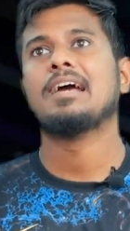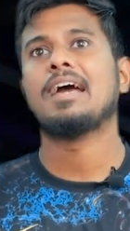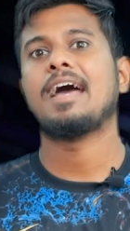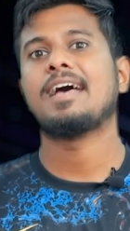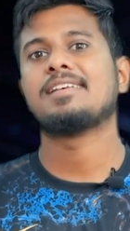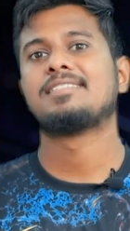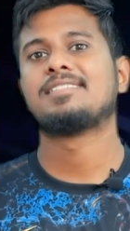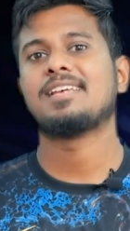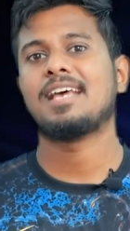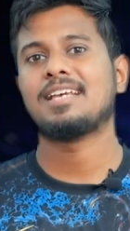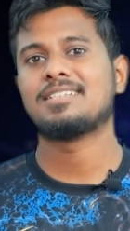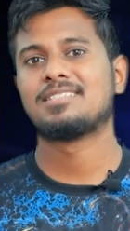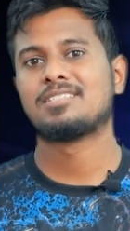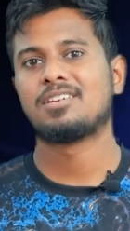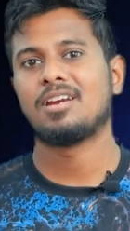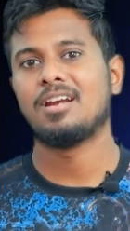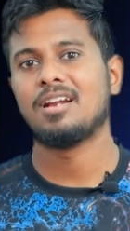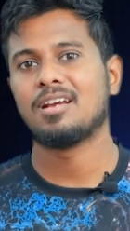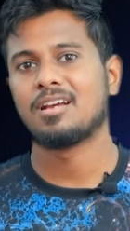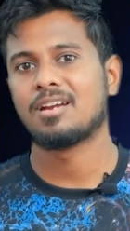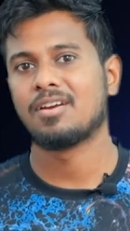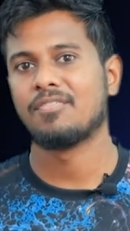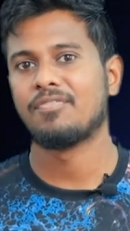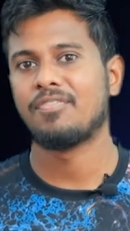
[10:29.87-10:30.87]
As Sri
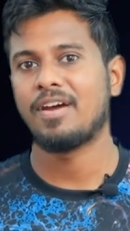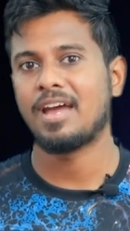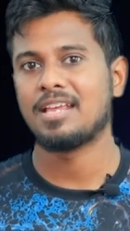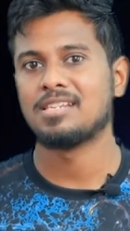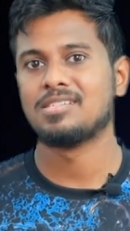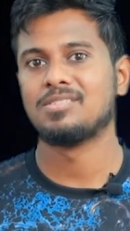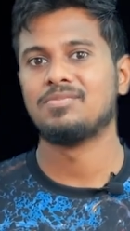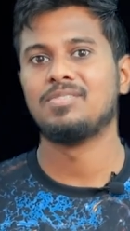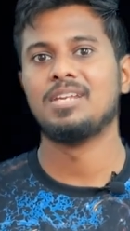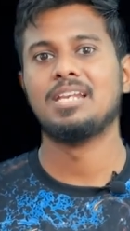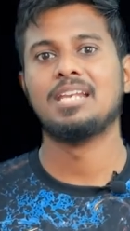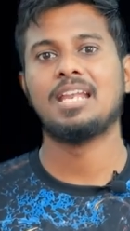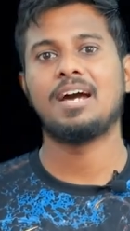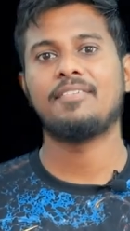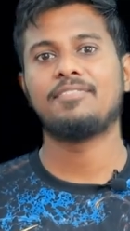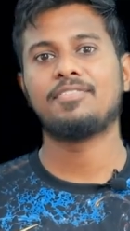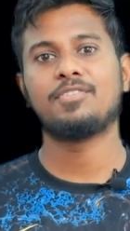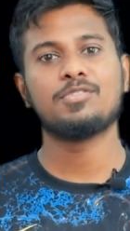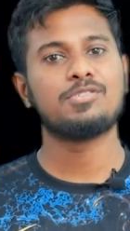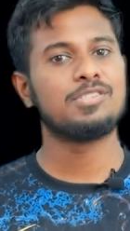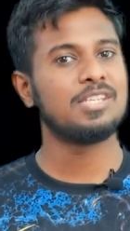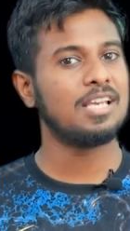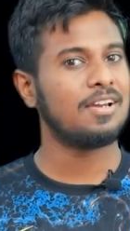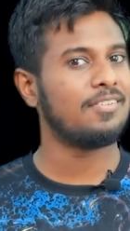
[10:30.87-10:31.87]
Lankan fans, we love
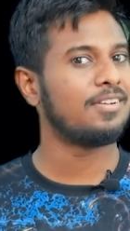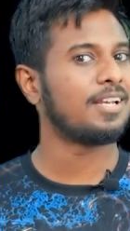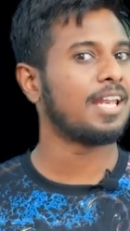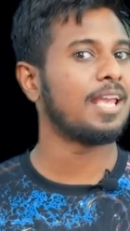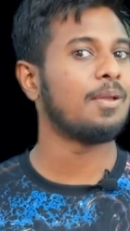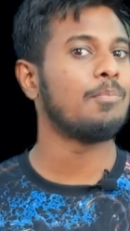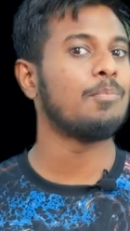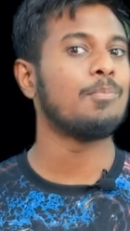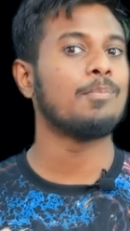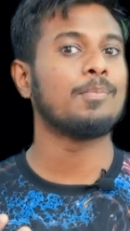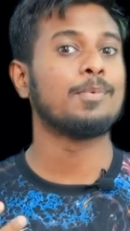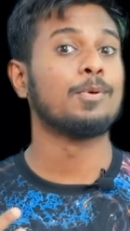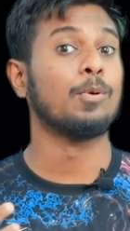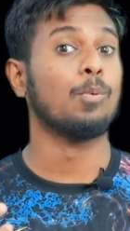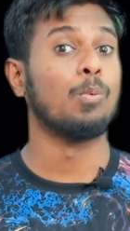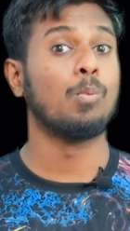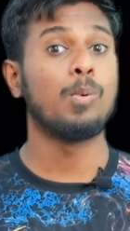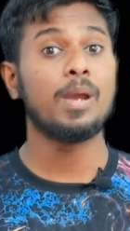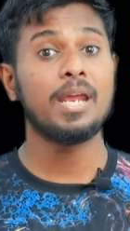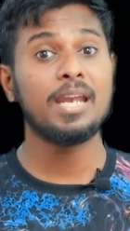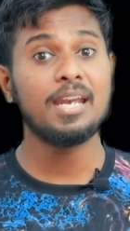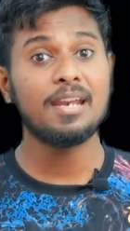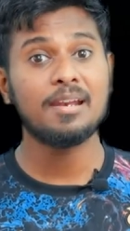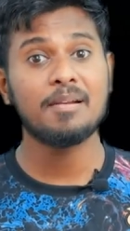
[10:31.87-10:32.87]
to see our team to
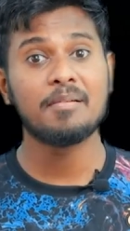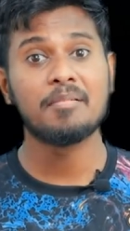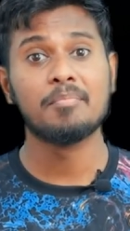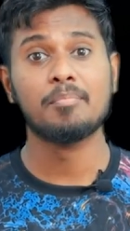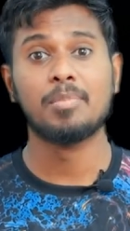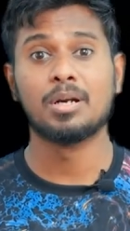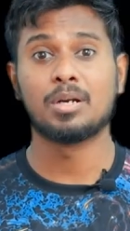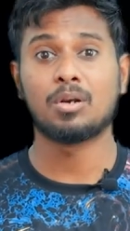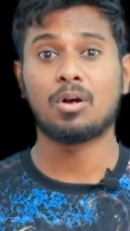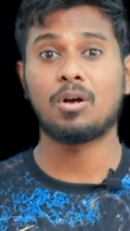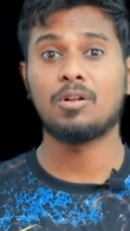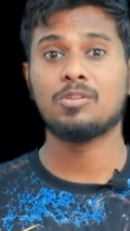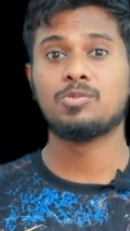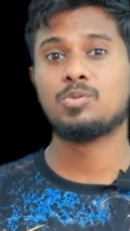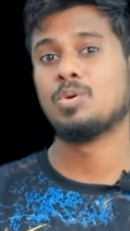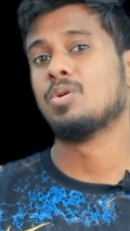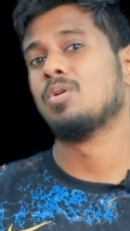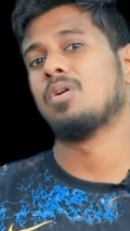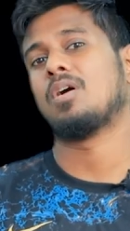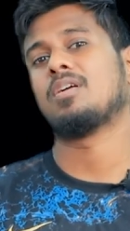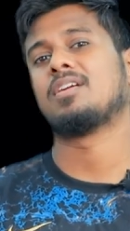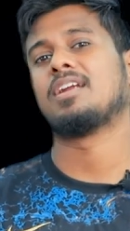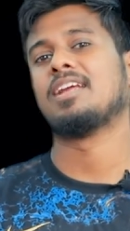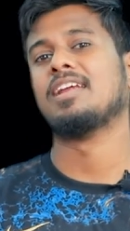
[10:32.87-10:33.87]
win, but also
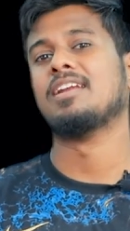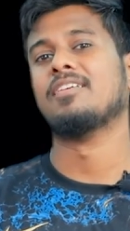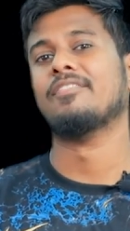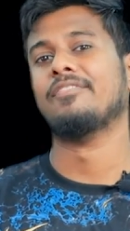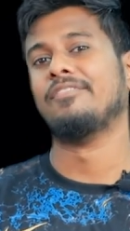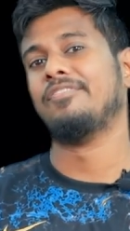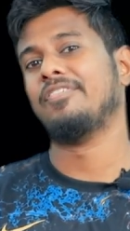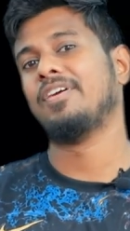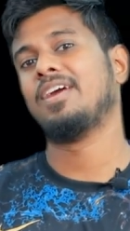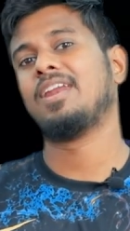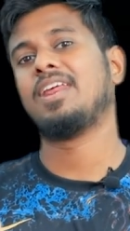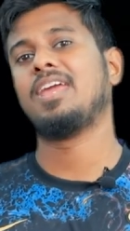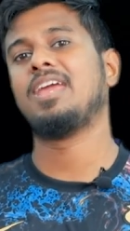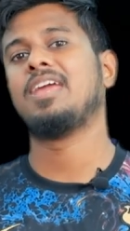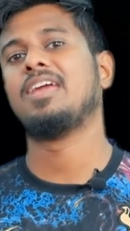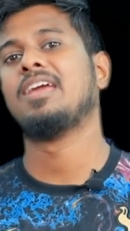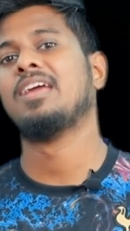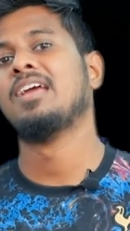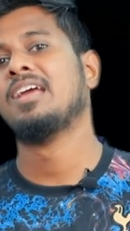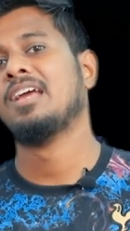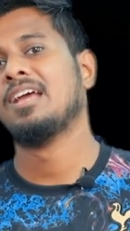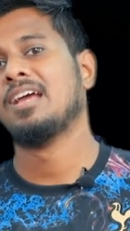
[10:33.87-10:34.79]
not in a very